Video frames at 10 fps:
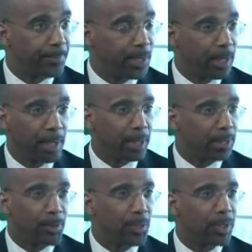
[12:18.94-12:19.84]

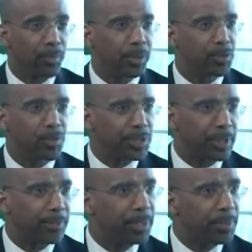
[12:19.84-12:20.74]
I don't want to really dress
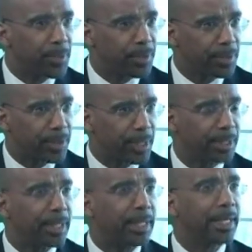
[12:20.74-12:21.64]
it up any more than that.
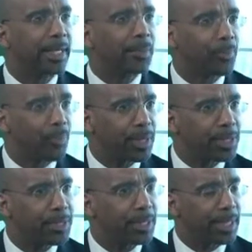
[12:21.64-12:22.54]

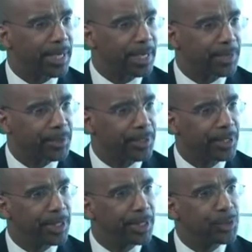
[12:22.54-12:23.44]
Embrace health.
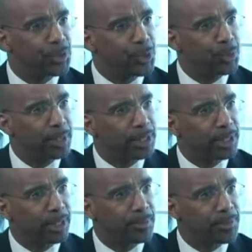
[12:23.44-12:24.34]
Too many
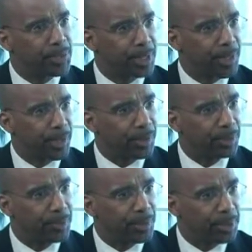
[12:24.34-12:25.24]
times in our
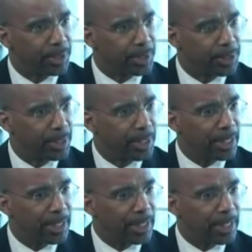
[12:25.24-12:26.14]
communities,
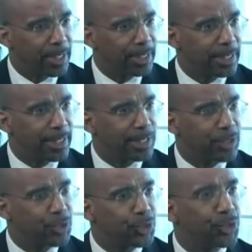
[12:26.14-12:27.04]
it
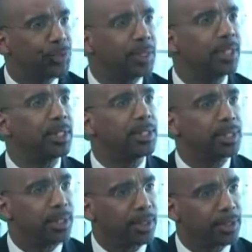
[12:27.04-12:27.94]
is too
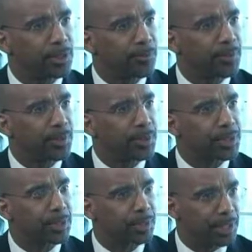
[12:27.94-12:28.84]
easy to
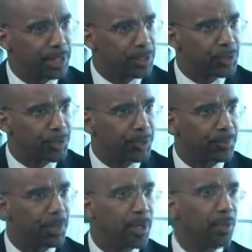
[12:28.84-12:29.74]
focus on the near term,
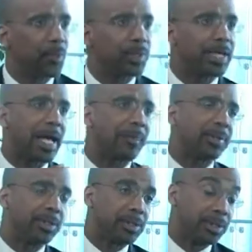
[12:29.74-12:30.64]
what's
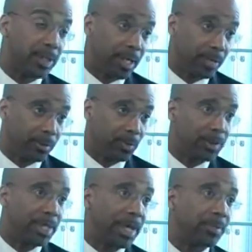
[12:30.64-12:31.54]
happening today,
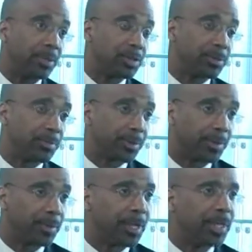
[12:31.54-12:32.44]
what's happening
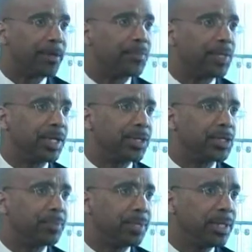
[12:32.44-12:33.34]
tomorrow. The
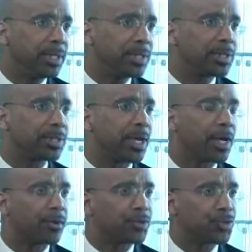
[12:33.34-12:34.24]
expedience
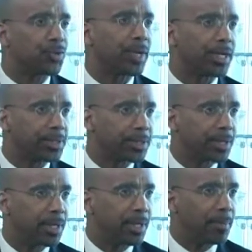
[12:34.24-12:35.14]
of stress
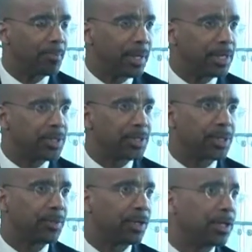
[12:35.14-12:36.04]
makes it
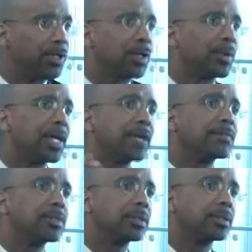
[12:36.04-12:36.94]
so that you don't
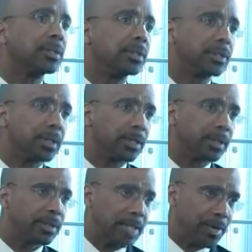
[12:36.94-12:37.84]
have to look
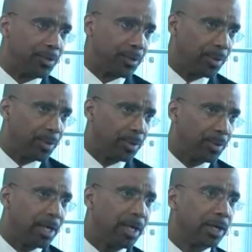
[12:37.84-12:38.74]
down the
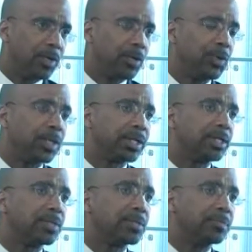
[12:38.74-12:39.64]
road. You can
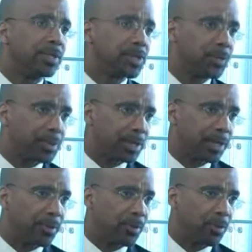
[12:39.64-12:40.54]
dismiss what's
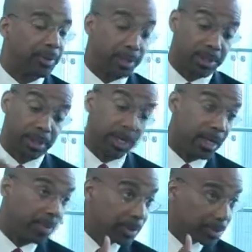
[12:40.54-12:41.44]
down the road because, hey,
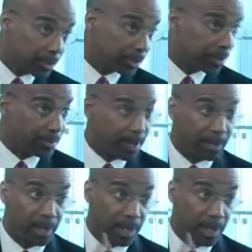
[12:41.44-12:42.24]
I'm concerned about